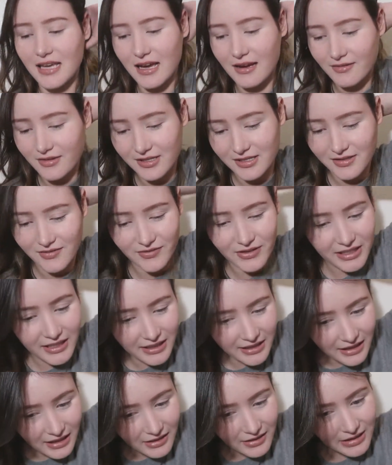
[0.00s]
I was
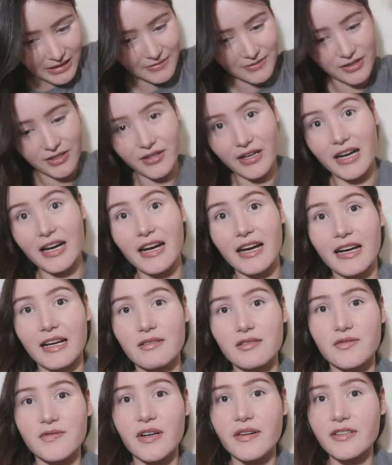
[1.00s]
freaking out, I was crying,
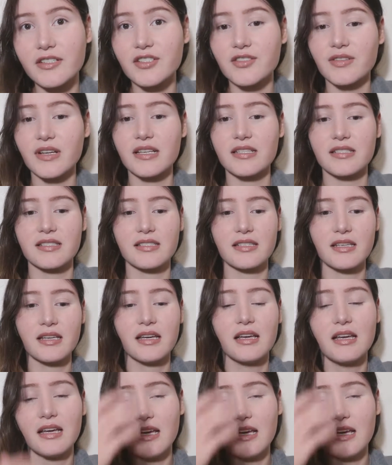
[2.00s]
I was very stressed.